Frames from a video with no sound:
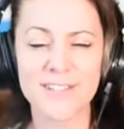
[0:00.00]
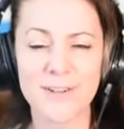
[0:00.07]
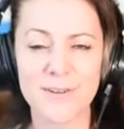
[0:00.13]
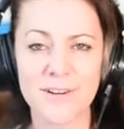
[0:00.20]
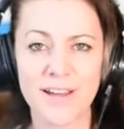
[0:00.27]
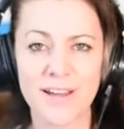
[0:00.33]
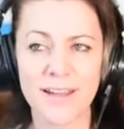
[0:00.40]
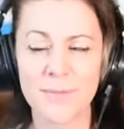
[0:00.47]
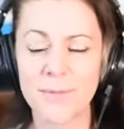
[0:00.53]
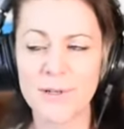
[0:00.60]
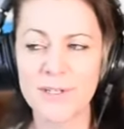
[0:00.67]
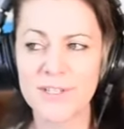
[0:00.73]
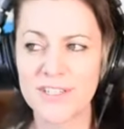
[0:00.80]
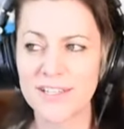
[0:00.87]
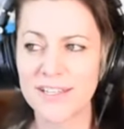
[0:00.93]
so I
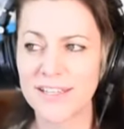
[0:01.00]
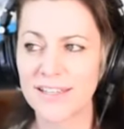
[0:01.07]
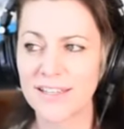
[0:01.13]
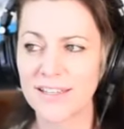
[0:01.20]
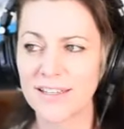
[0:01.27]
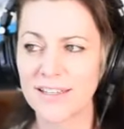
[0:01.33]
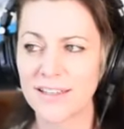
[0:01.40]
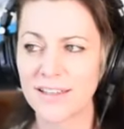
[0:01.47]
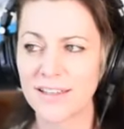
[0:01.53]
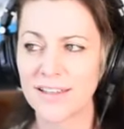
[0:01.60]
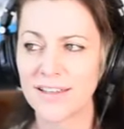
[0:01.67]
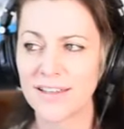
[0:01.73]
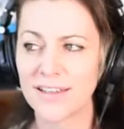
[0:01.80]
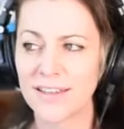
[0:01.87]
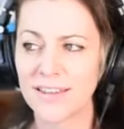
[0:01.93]
appreciate
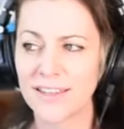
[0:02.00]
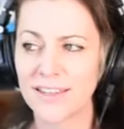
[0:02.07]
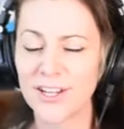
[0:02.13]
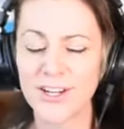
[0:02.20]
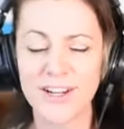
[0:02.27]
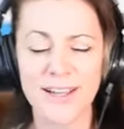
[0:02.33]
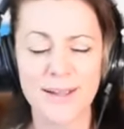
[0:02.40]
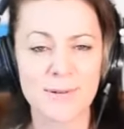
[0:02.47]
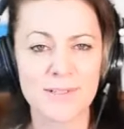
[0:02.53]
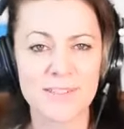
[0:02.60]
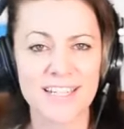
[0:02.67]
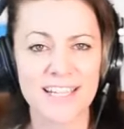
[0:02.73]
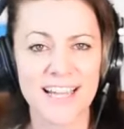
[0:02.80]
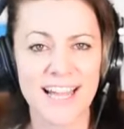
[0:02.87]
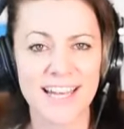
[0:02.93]
that you're able that,
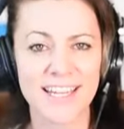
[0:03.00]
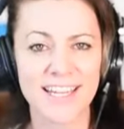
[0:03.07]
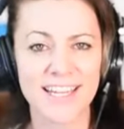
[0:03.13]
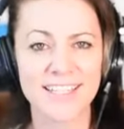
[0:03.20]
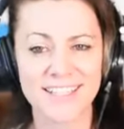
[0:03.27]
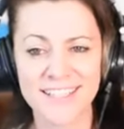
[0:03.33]
to kind of